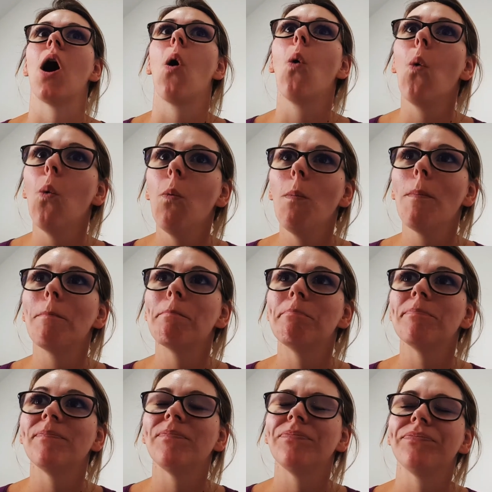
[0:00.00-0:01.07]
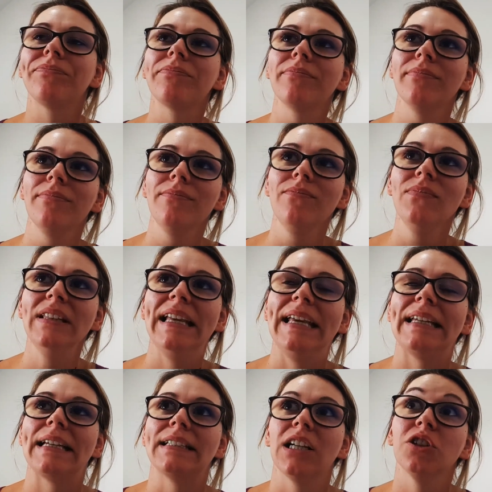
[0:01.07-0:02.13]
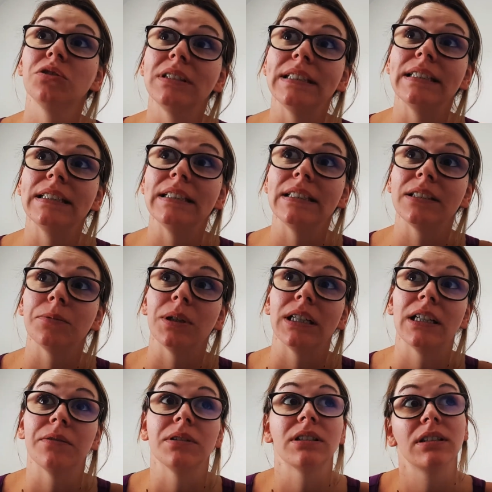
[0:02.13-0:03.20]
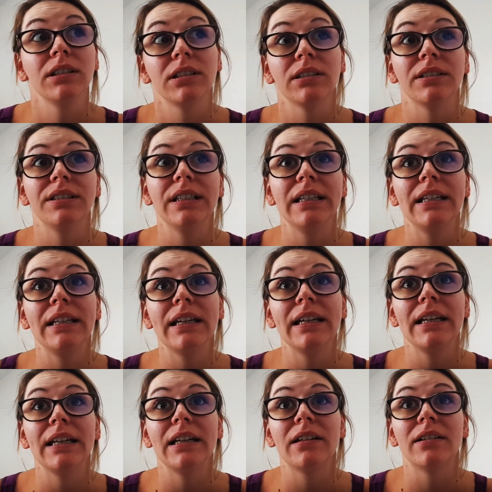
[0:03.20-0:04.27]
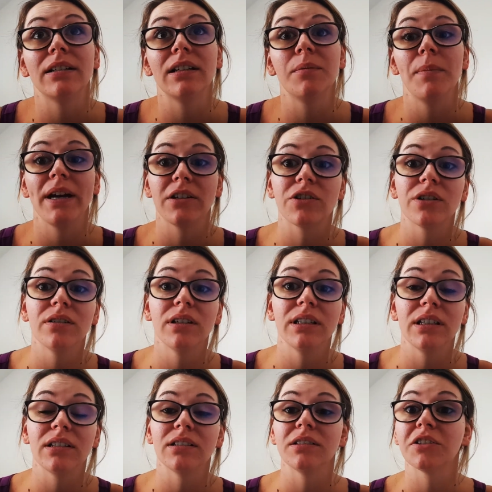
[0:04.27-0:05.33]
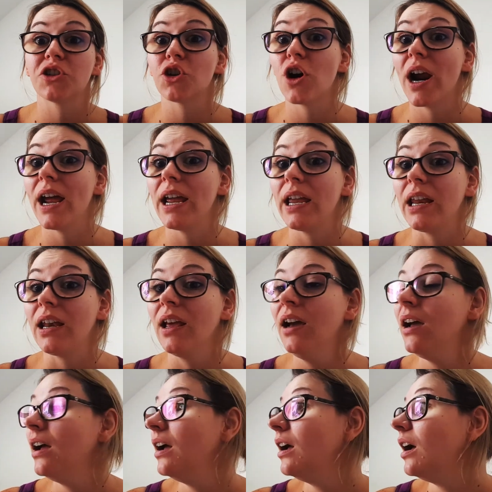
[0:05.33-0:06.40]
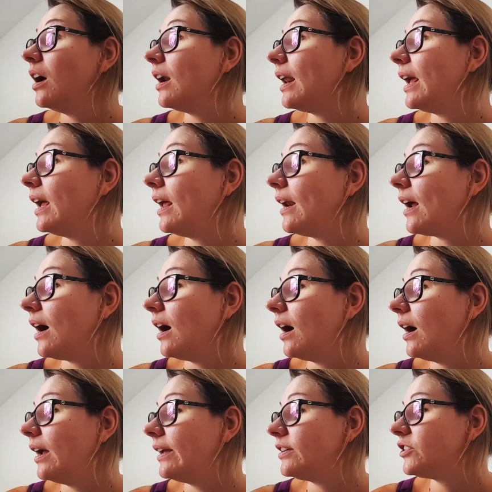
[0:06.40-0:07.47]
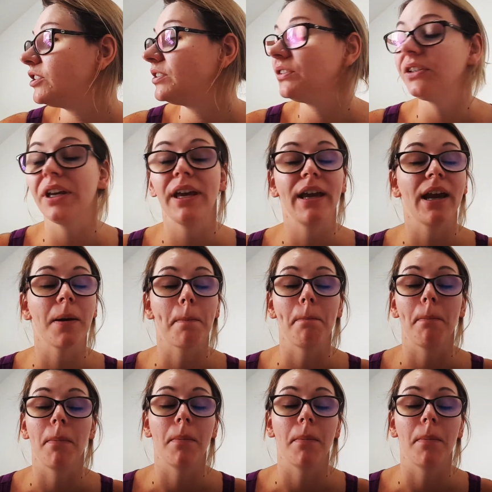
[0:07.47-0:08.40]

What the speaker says: home, and I noticed while I was, you know, sitting there on the metro and then on the train, that I just cared